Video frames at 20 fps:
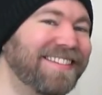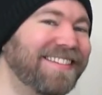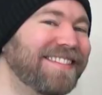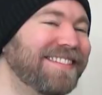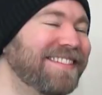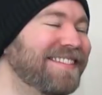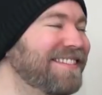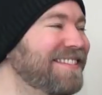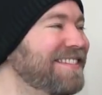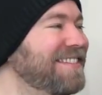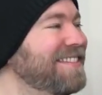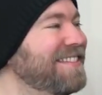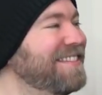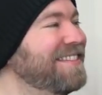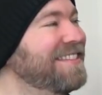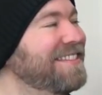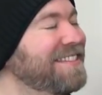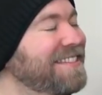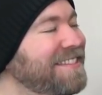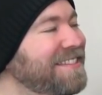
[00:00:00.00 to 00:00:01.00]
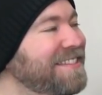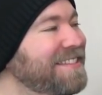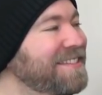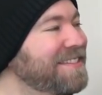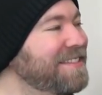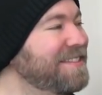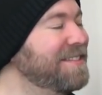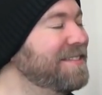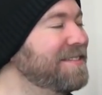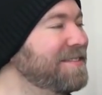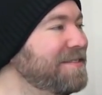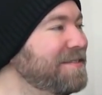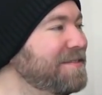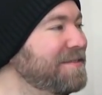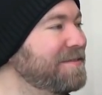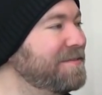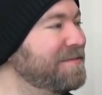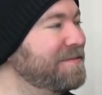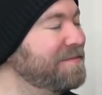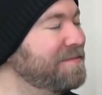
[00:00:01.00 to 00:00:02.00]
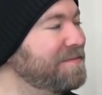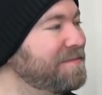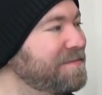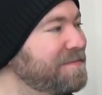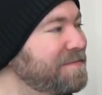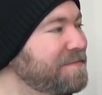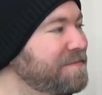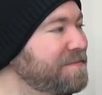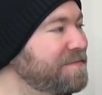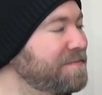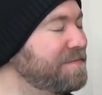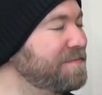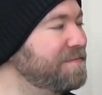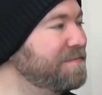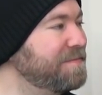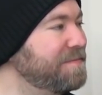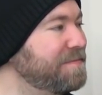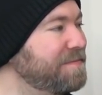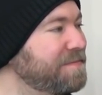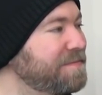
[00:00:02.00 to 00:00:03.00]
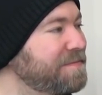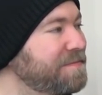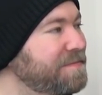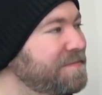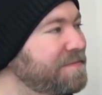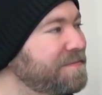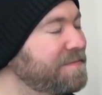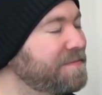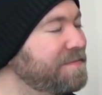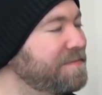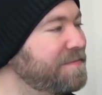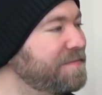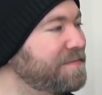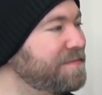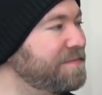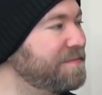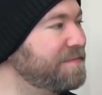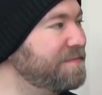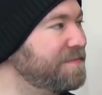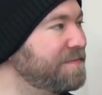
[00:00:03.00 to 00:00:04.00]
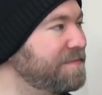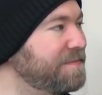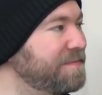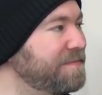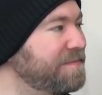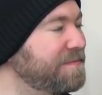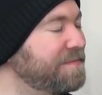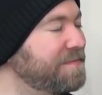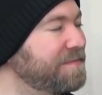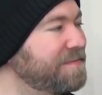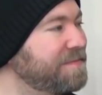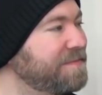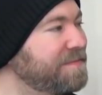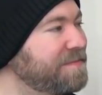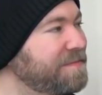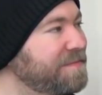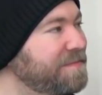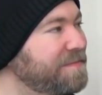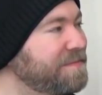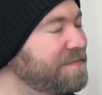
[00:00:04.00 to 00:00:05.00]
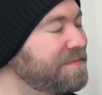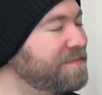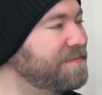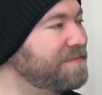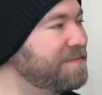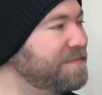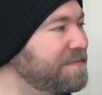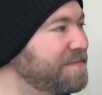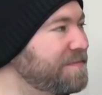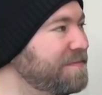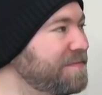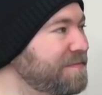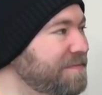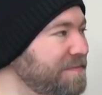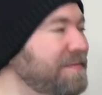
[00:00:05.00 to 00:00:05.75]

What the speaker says: The person shown says nothing.